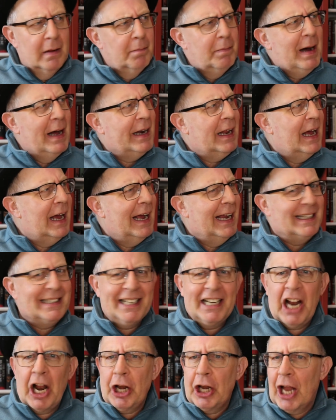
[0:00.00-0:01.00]
But is
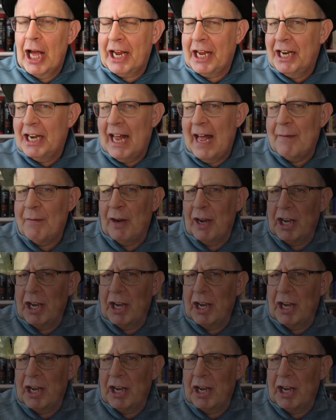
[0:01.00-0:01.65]
it unlucky to have a